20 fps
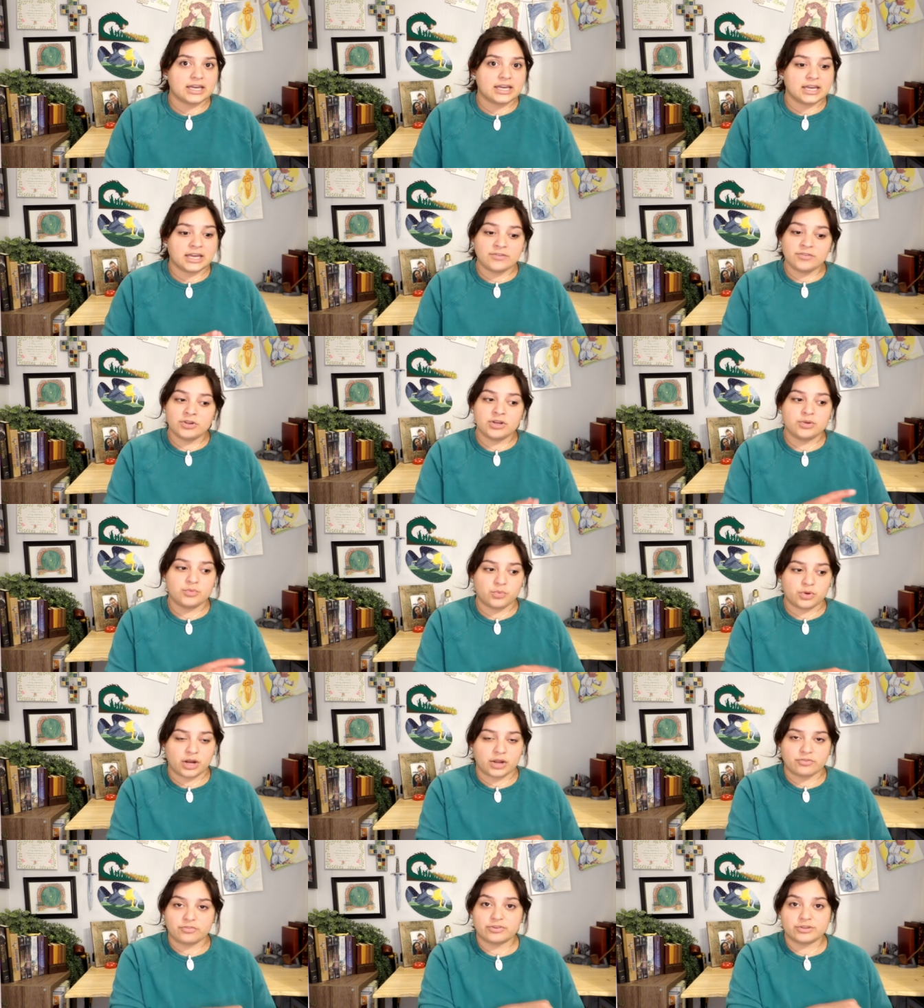even
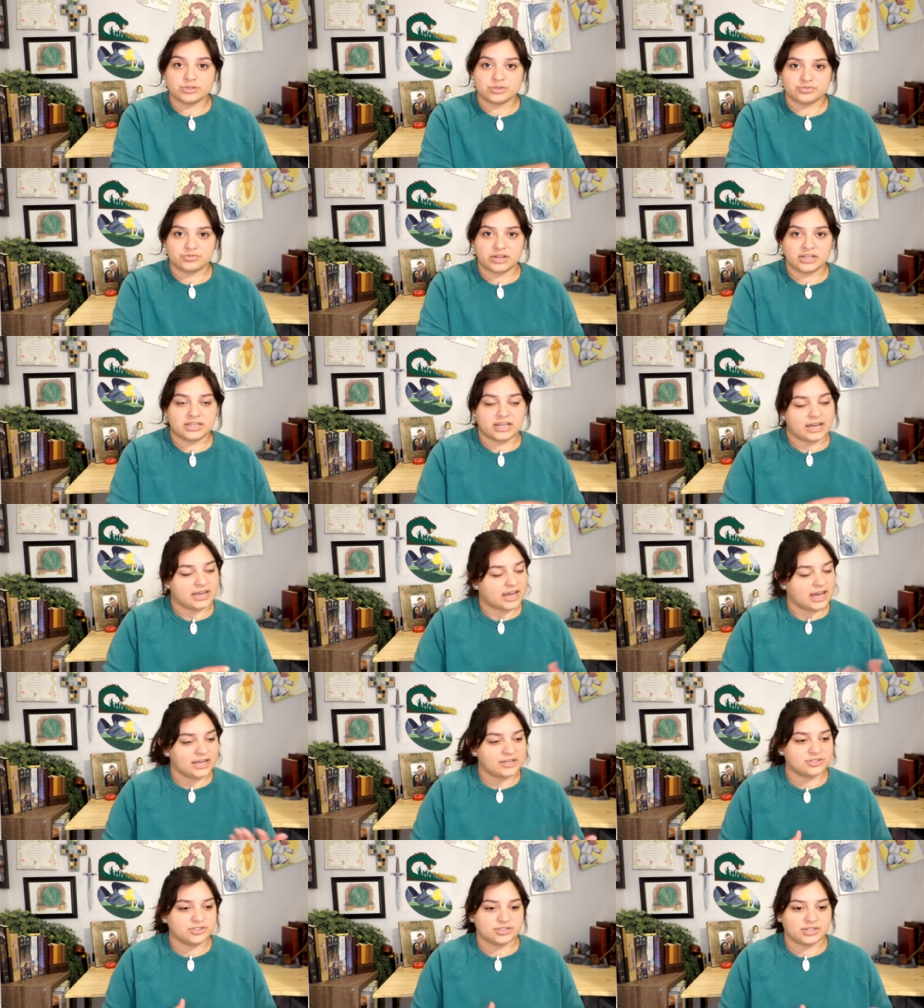when I first read that, I
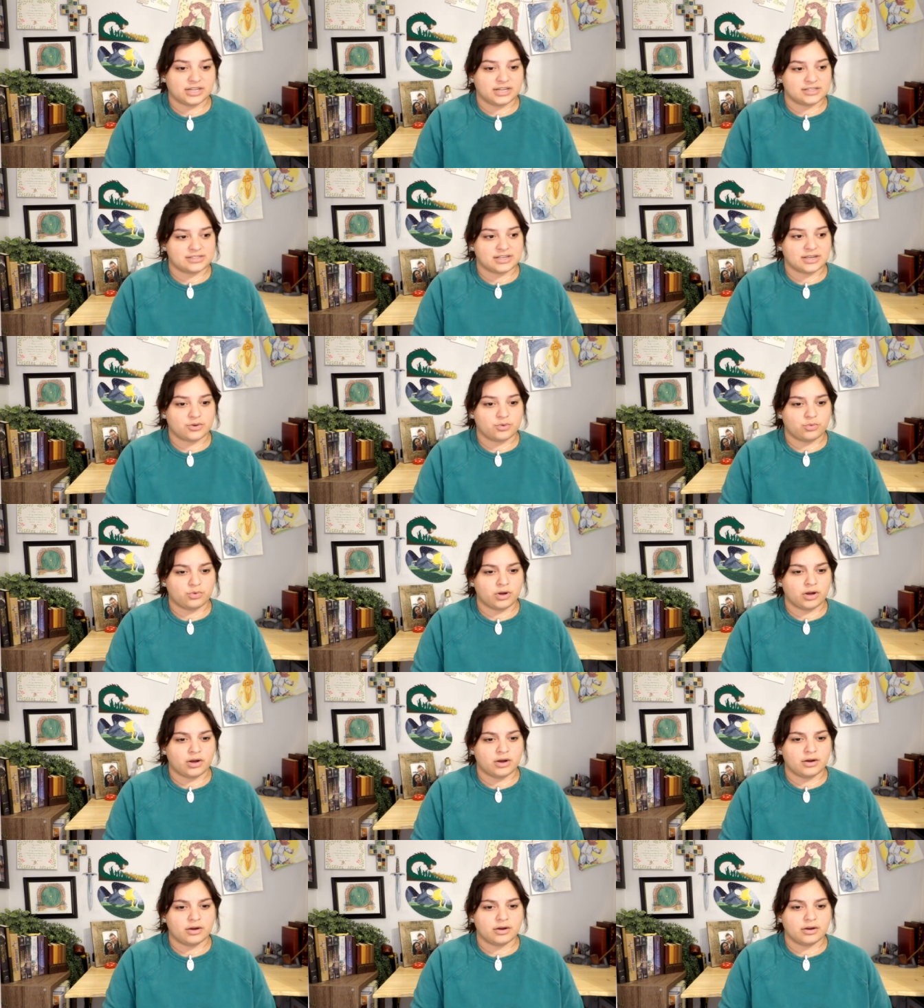kind of took that as like,
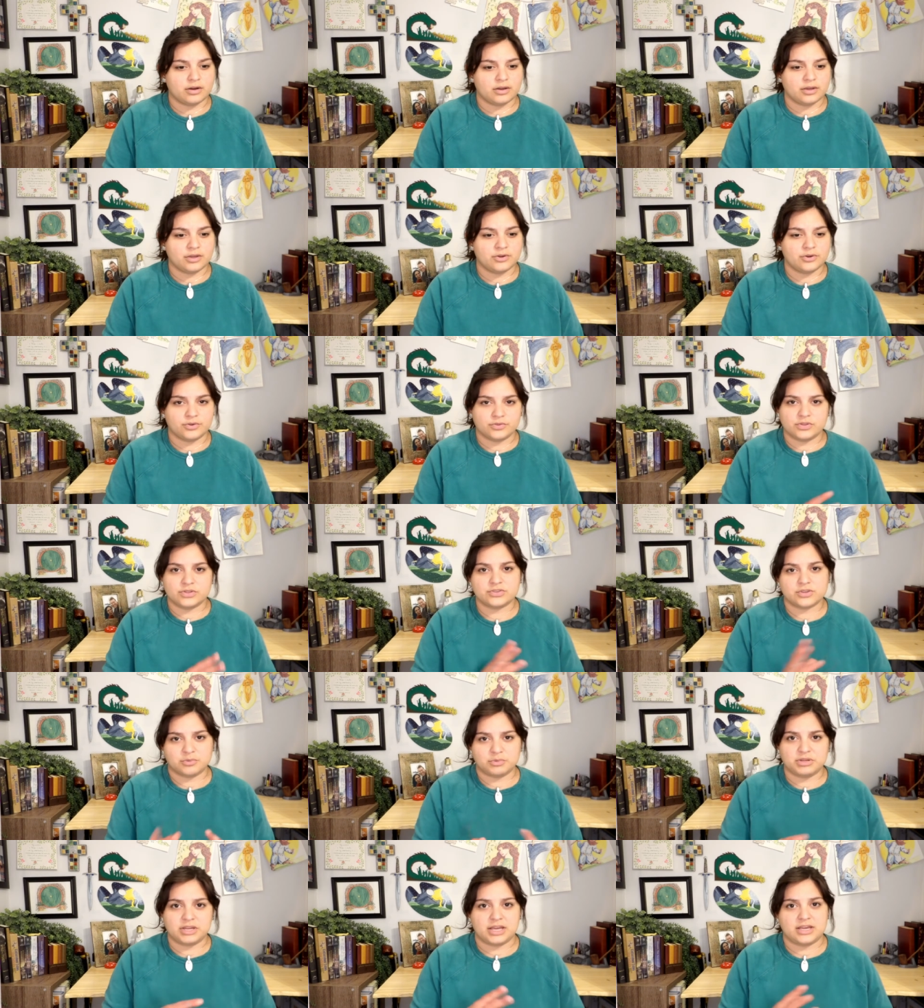well, you know, this
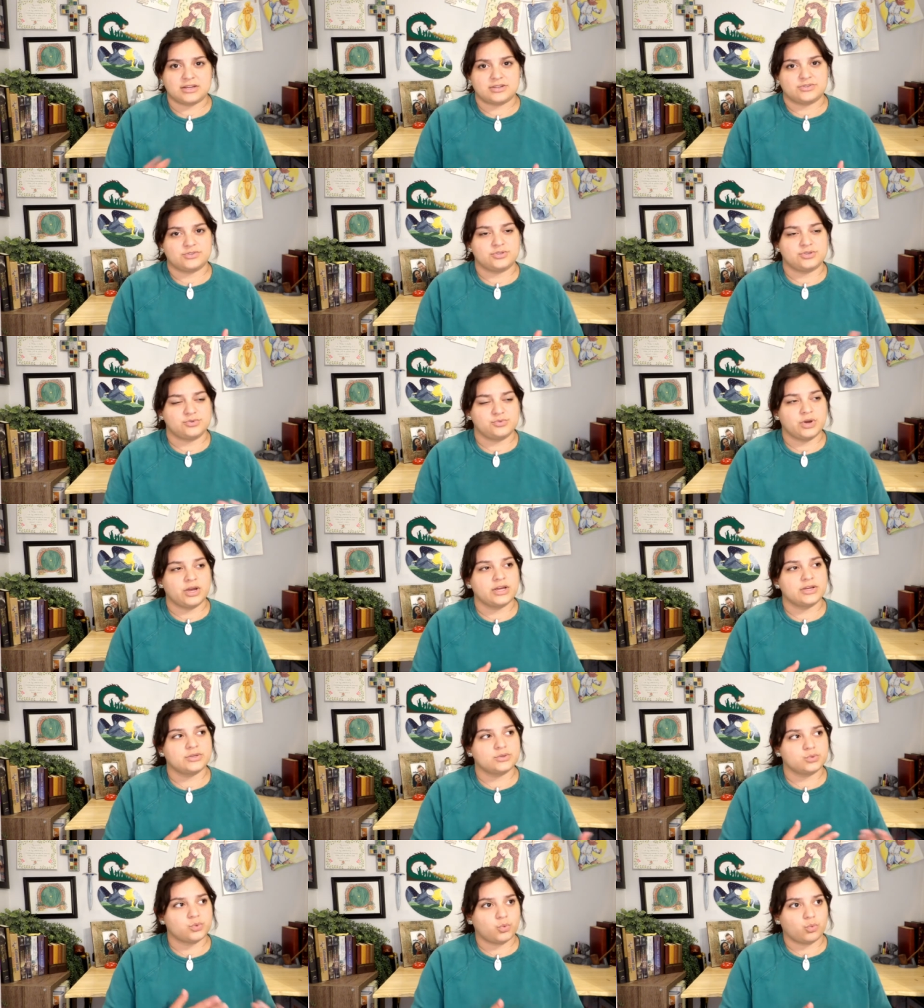could be taken as two ways.